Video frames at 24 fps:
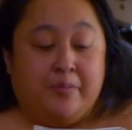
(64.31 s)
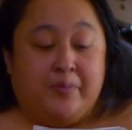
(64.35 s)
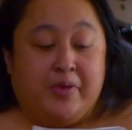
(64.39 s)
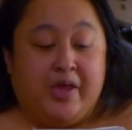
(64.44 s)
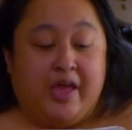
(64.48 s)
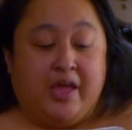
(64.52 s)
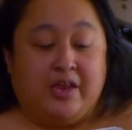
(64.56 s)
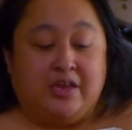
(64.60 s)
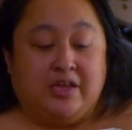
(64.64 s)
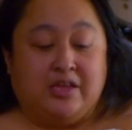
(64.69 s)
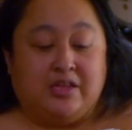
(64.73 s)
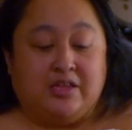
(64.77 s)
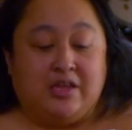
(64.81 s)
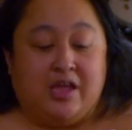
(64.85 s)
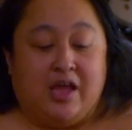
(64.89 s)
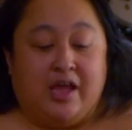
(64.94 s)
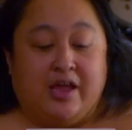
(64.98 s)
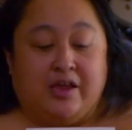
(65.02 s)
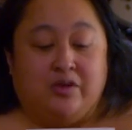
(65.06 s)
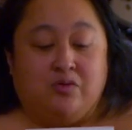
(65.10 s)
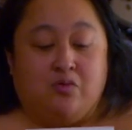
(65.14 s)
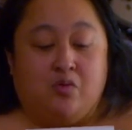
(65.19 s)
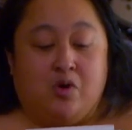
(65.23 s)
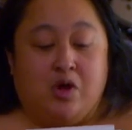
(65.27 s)
Panic
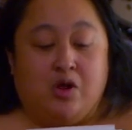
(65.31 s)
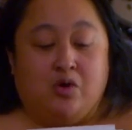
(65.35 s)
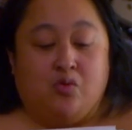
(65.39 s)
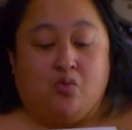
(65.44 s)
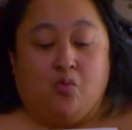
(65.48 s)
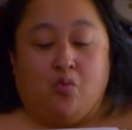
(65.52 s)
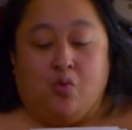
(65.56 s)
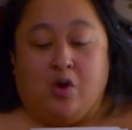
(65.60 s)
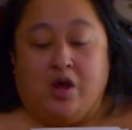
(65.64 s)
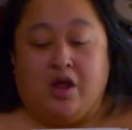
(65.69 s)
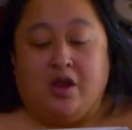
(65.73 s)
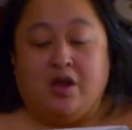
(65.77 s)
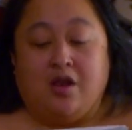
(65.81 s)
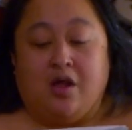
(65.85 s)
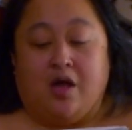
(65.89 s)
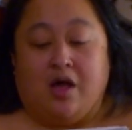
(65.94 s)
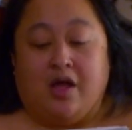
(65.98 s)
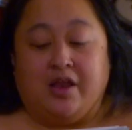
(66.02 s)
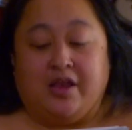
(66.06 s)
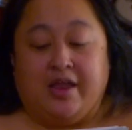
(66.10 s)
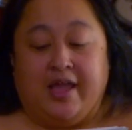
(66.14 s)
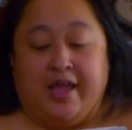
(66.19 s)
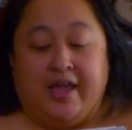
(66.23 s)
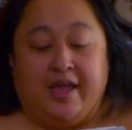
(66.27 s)
911
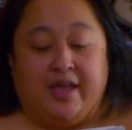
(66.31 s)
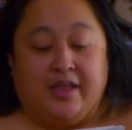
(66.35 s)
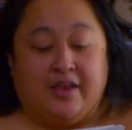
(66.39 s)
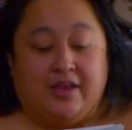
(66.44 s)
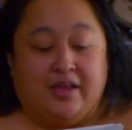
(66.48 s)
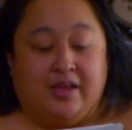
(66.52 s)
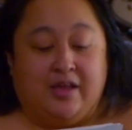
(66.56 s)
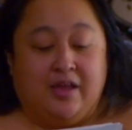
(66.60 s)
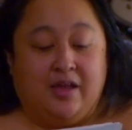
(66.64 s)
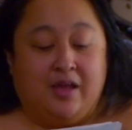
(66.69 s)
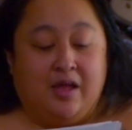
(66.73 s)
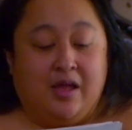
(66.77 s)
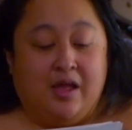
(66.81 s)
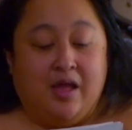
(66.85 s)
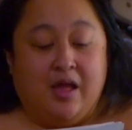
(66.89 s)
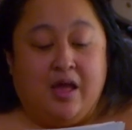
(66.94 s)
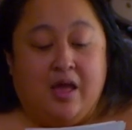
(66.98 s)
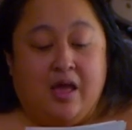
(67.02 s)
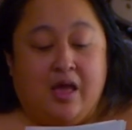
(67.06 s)
on A&E.